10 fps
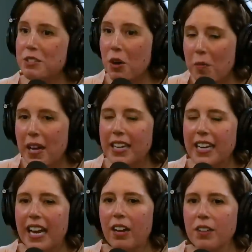so
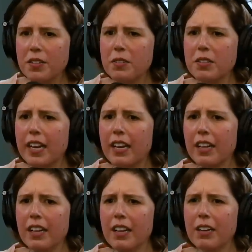bendy and also is like
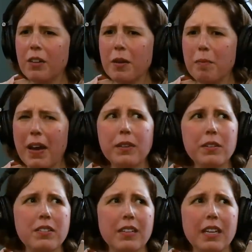going
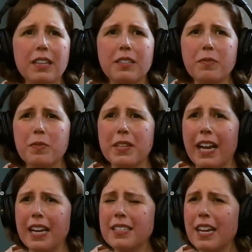backwards and like he's
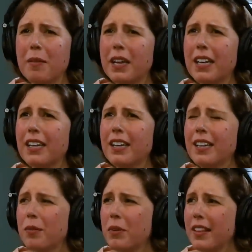hands. I'm like,
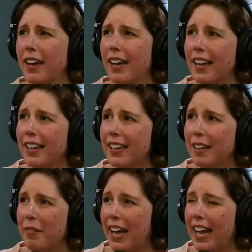what the hell?
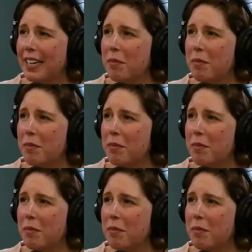I'm like, I